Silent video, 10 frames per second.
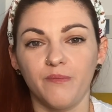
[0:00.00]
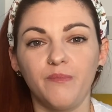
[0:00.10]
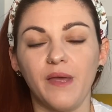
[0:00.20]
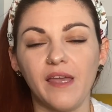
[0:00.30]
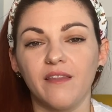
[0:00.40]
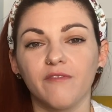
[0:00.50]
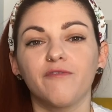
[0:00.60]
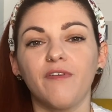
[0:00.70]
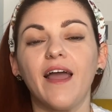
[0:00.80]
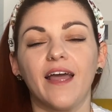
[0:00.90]
being
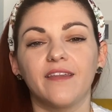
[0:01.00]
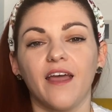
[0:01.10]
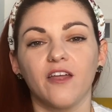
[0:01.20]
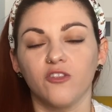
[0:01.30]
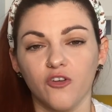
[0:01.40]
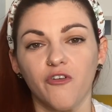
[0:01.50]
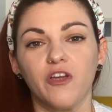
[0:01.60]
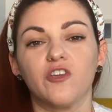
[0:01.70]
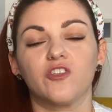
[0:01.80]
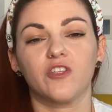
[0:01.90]
fed and
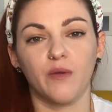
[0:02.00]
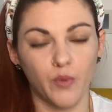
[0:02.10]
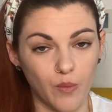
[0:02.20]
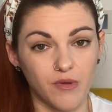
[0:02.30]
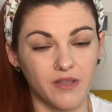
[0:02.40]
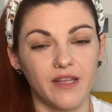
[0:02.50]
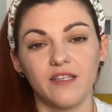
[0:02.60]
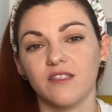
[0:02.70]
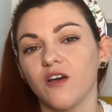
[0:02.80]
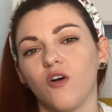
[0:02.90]
nourished appropriately.
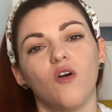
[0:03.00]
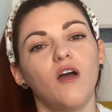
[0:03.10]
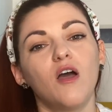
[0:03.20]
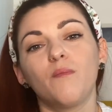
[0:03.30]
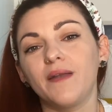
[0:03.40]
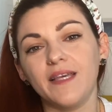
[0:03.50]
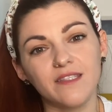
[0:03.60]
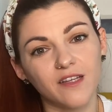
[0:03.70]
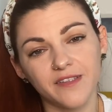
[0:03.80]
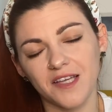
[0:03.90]
So please
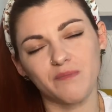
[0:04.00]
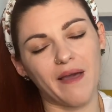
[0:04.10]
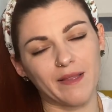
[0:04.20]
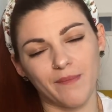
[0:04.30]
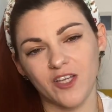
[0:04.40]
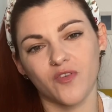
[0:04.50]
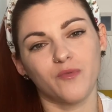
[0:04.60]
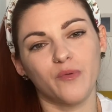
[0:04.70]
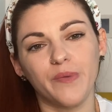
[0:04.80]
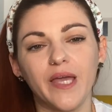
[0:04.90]
don't expect much from
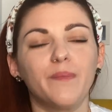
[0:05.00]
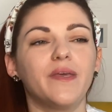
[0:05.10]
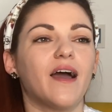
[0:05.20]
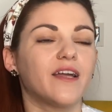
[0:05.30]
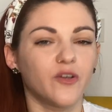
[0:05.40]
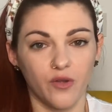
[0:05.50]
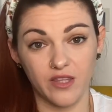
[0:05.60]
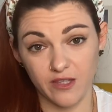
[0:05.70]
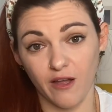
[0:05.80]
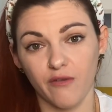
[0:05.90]
your baby. I know it's
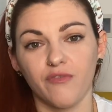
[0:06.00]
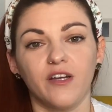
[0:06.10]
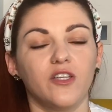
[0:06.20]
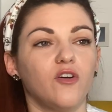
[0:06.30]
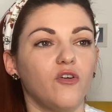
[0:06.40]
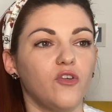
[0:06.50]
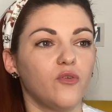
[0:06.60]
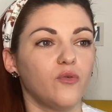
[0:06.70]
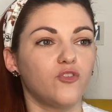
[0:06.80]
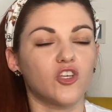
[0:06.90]
tough. I know
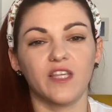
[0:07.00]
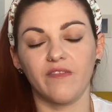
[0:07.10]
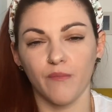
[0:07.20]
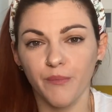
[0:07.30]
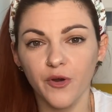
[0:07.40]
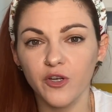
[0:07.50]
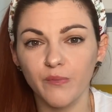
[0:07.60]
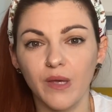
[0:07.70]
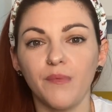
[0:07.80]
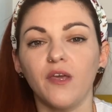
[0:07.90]
you just given birth
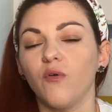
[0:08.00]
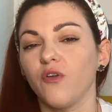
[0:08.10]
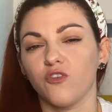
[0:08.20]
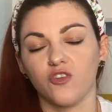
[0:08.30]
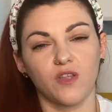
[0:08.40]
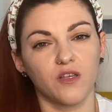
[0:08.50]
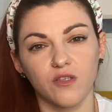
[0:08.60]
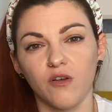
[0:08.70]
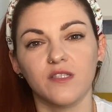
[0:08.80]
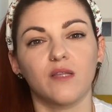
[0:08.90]
maybe, or you're just
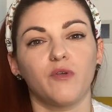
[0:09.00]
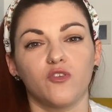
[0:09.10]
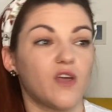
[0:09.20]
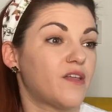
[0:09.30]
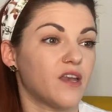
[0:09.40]
exhausted because you have other